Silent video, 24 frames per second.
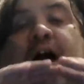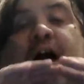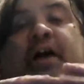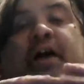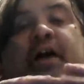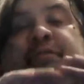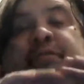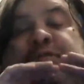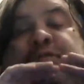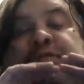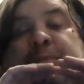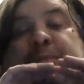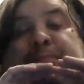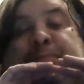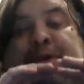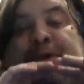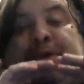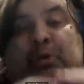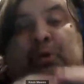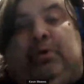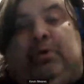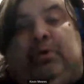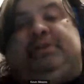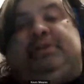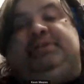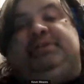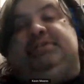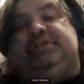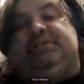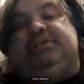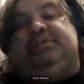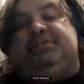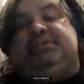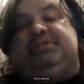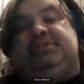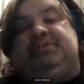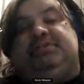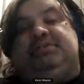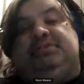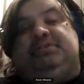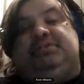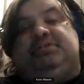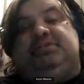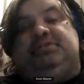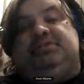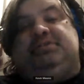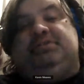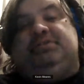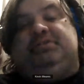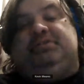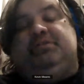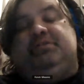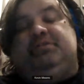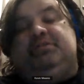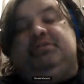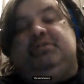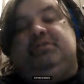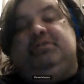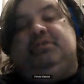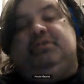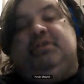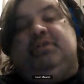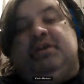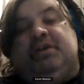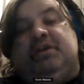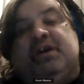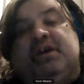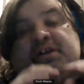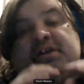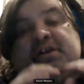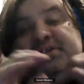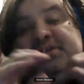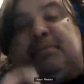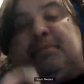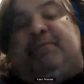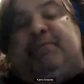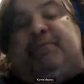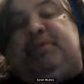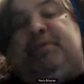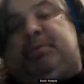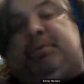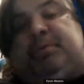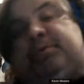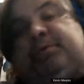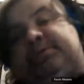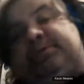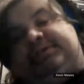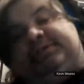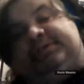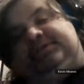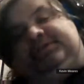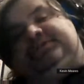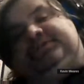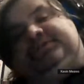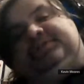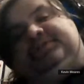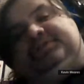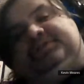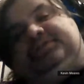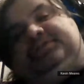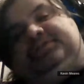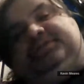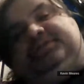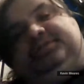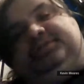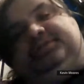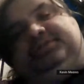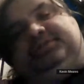of the Puritans, some of them were witches.